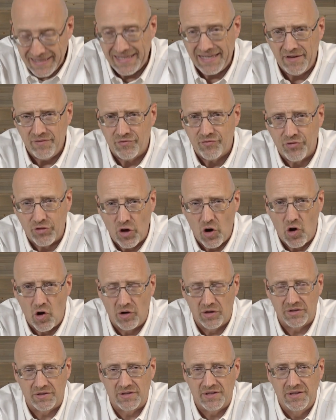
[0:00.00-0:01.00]
give
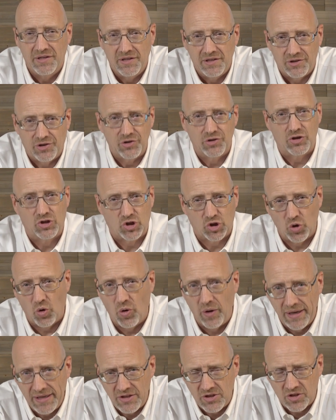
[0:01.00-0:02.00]
thought to the
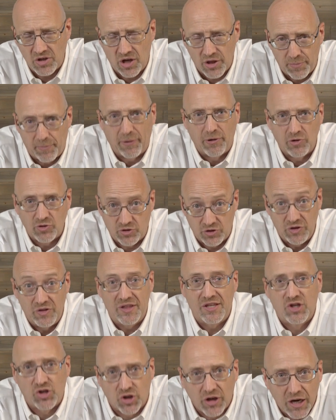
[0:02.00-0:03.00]
choice of the
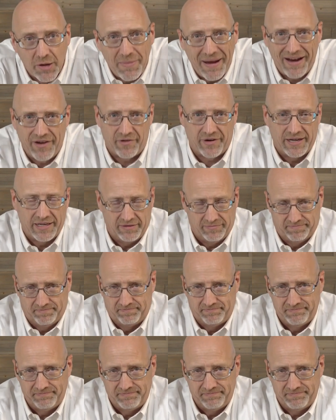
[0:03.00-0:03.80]
person that you're going to marry.